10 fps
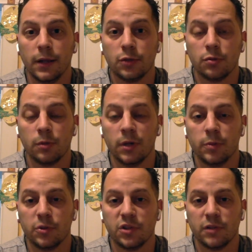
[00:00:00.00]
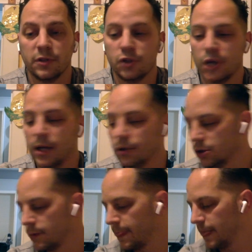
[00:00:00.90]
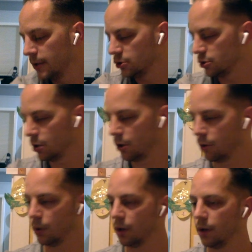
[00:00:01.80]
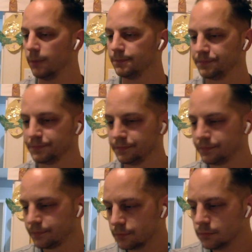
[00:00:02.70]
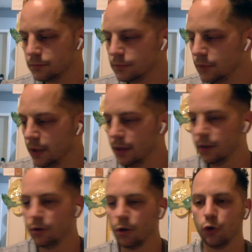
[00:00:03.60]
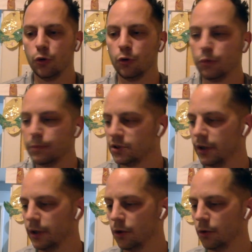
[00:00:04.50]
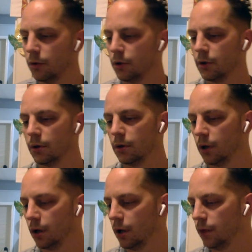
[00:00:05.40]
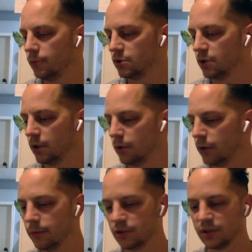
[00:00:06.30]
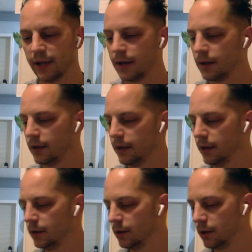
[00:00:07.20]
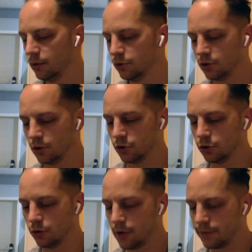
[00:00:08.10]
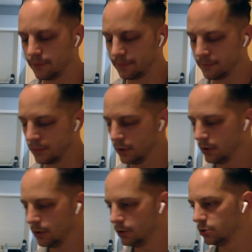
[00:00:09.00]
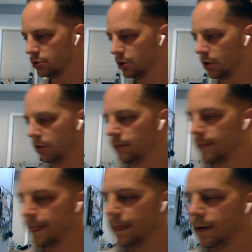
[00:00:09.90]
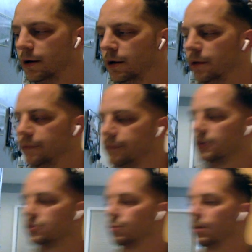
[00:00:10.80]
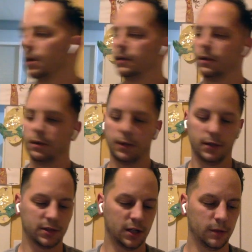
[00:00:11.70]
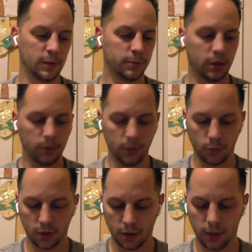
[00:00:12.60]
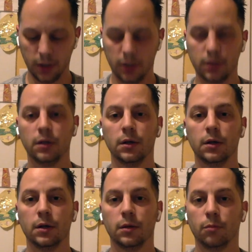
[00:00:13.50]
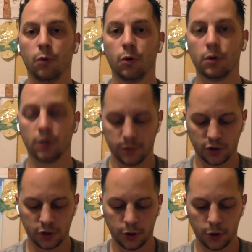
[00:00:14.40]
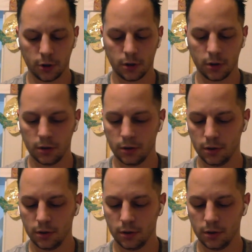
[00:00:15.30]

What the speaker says: that's what I'm going to present for the challenge. So in no particular order, I'm just going to grab a stack and we're just going to show it off. So first one is going to be probably one of the more obscure,